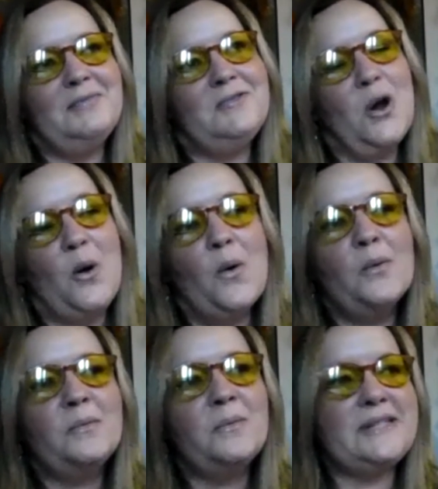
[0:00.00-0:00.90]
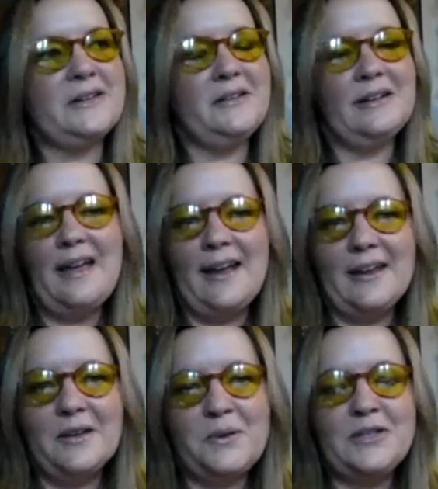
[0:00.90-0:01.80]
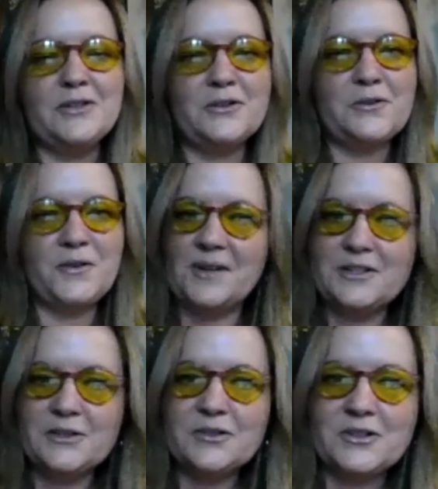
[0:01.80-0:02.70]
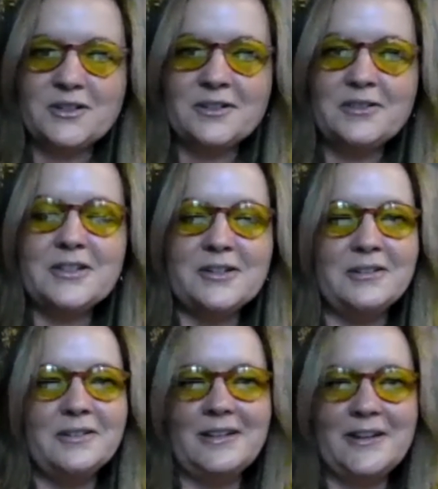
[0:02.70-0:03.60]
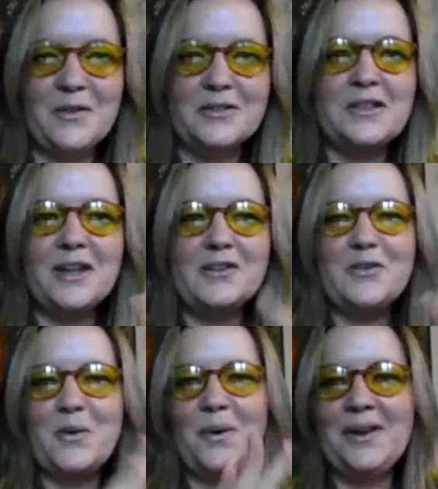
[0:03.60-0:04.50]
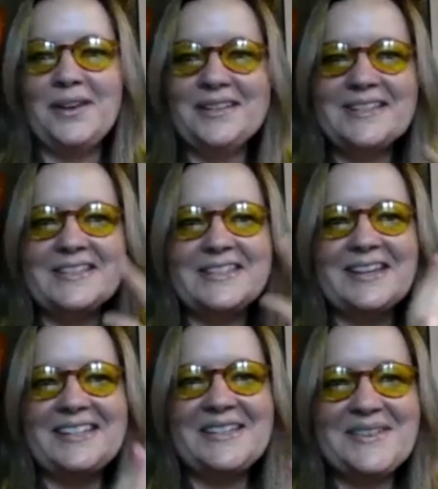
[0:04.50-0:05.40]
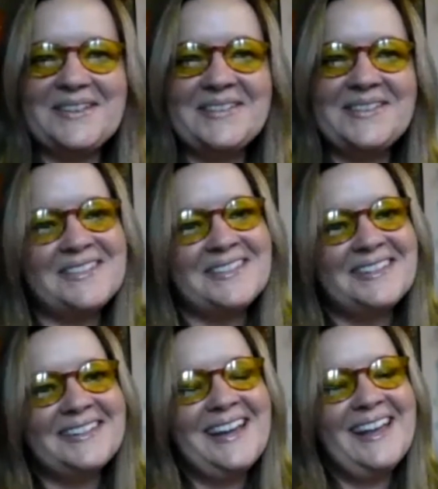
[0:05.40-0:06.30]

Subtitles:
don't particularly like research for researchers, or there's a lot of noise in the scientific literature,